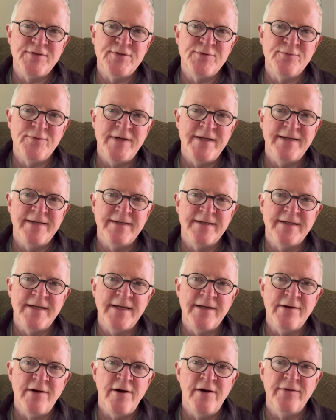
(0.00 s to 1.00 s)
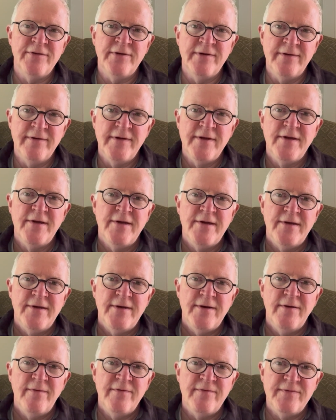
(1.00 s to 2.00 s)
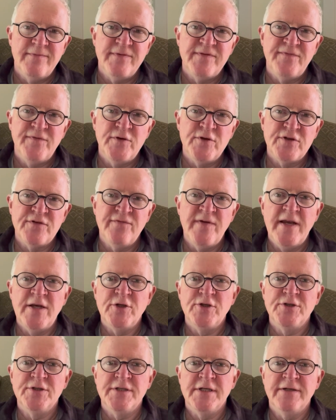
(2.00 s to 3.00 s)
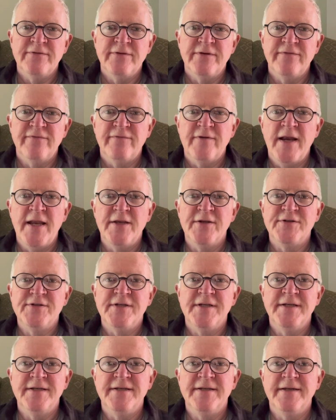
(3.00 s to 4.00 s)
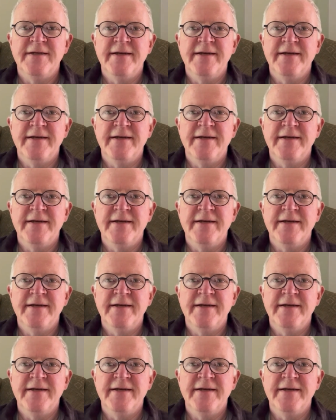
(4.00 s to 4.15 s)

is when King Arthur first ventures over to France and